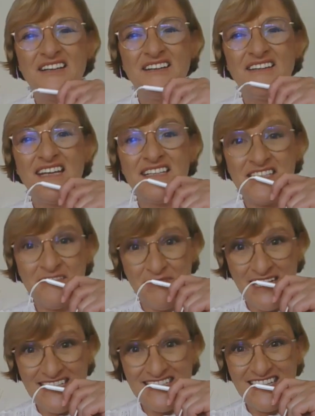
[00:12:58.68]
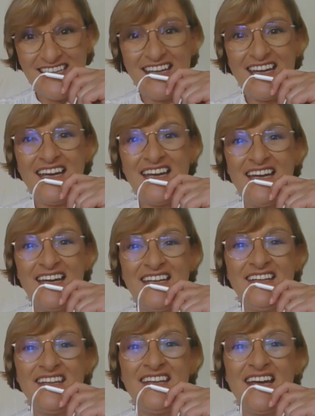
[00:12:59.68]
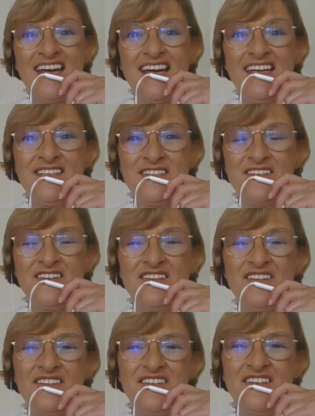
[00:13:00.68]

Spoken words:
That's amazing. And I saw